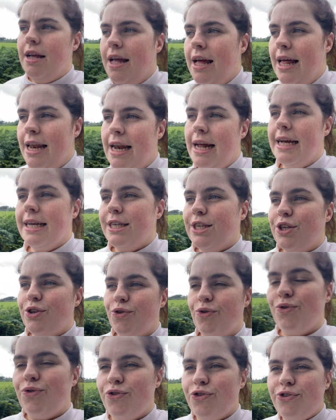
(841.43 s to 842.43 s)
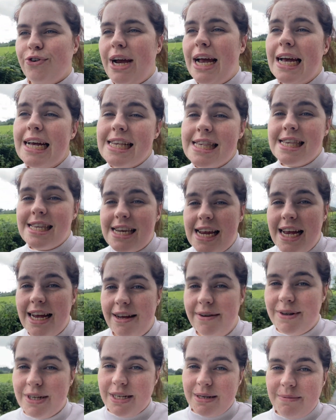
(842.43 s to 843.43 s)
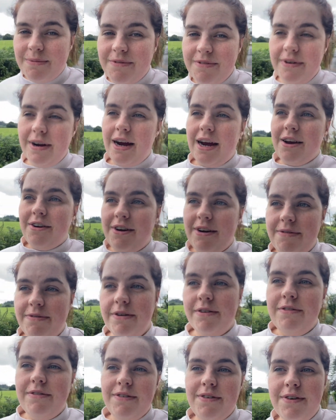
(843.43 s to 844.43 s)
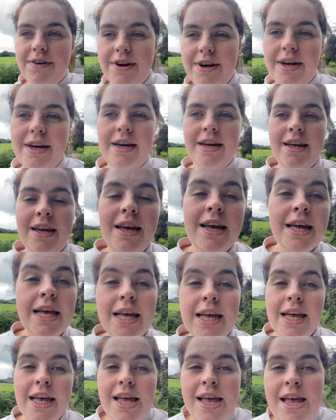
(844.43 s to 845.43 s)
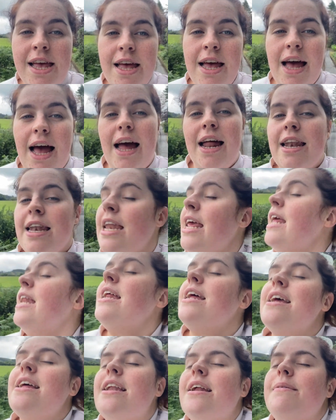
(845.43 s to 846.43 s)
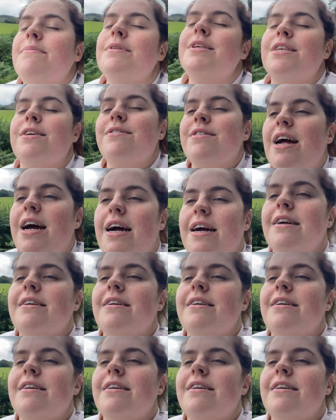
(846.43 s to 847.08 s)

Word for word: a nice rest there, which I'm very grateful for. I need it, I'm so tired.